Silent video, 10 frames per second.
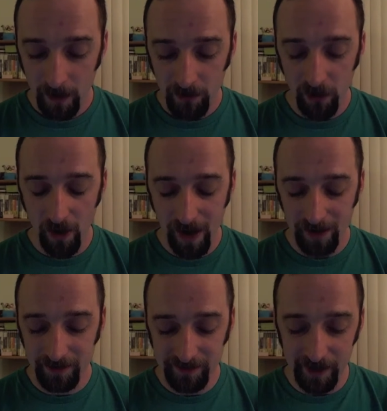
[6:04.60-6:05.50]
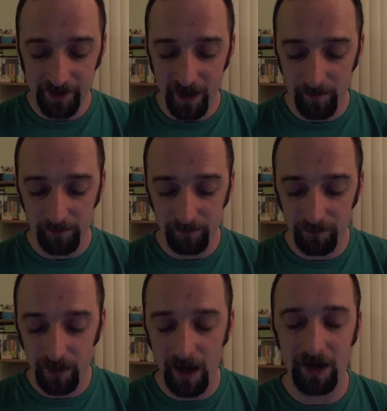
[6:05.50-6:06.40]
go ahead, set it up,
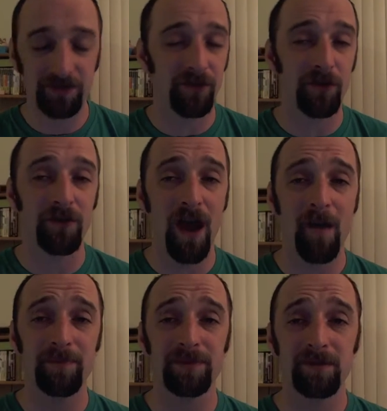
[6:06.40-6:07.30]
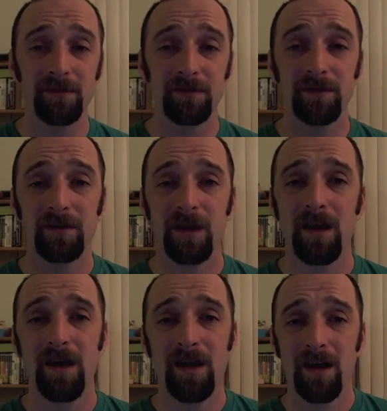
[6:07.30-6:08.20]
install your apps,
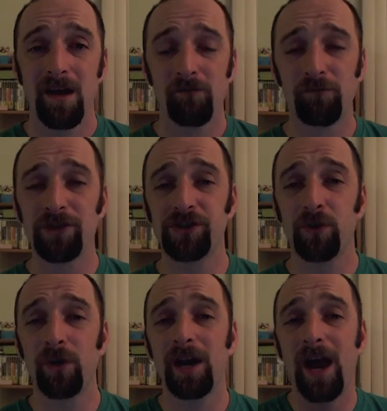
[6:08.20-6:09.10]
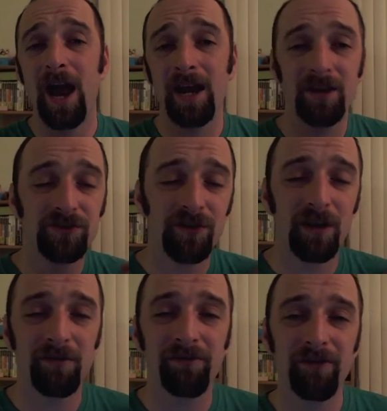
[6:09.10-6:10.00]
restore it, and
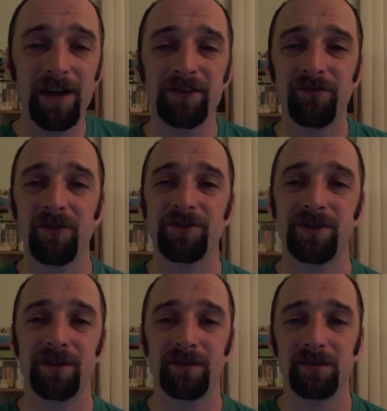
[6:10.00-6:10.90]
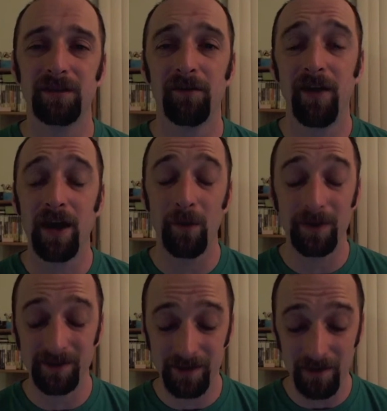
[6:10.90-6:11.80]
install a fresh version of
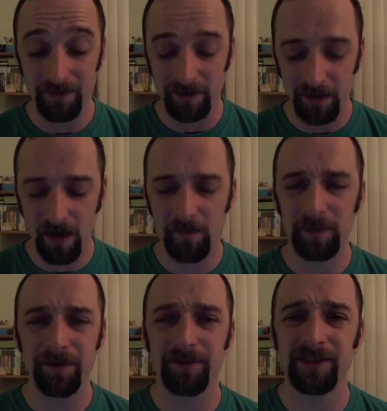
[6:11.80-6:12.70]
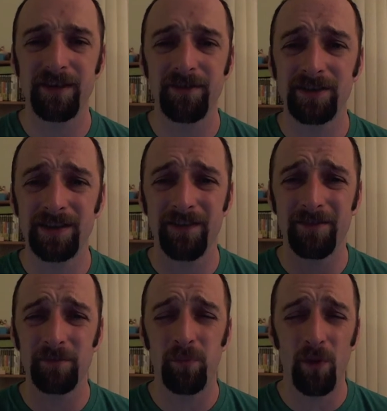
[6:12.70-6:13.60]
iOS 7. I believe they're
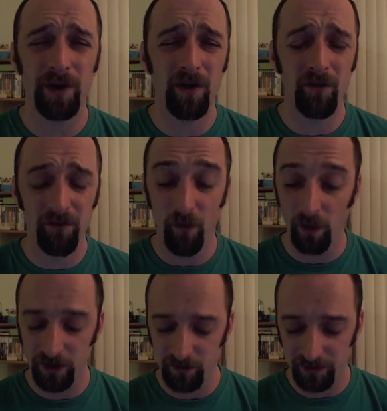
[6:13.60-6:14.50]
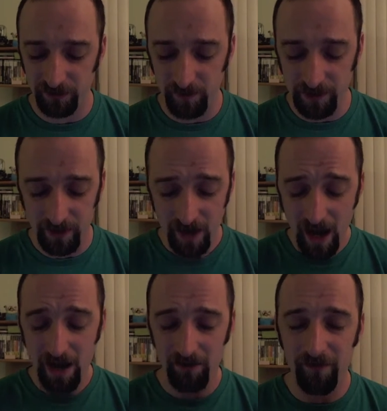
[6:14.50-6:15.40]
7.04 is what they're up to.
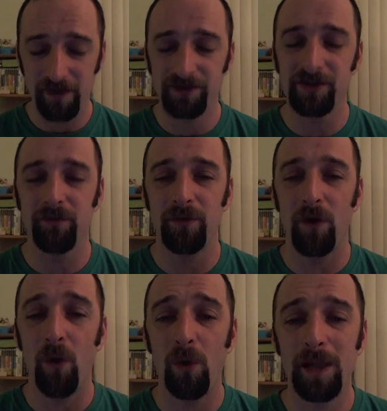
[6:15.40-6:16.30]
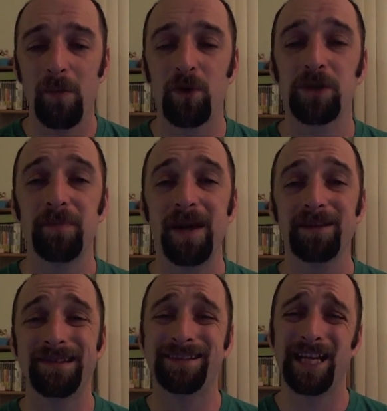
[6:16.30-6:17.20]
And you'll find yourself with a whole lot more
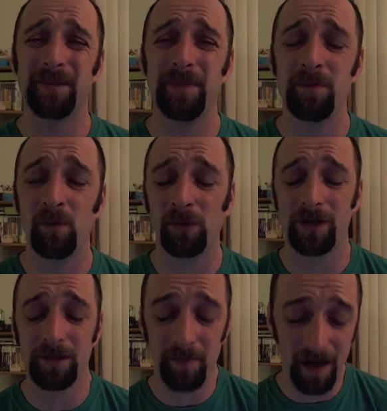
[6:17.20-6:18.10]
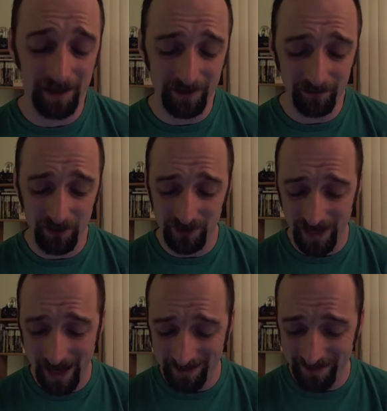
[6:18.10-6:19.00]
space that's going to be more responsive because it
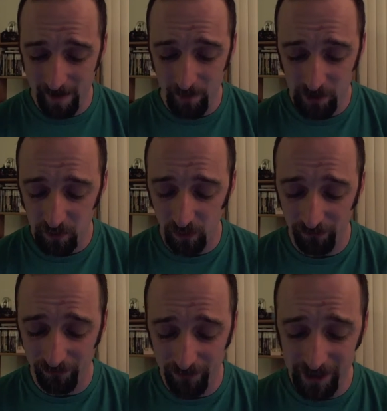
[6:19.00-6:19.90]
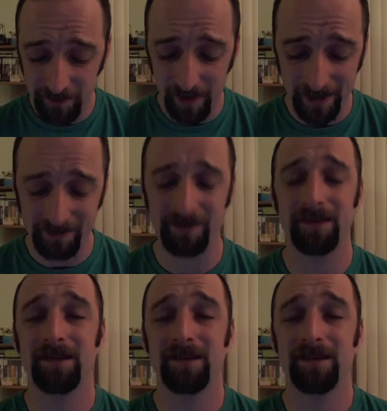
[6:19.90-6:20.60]
has that much more free space.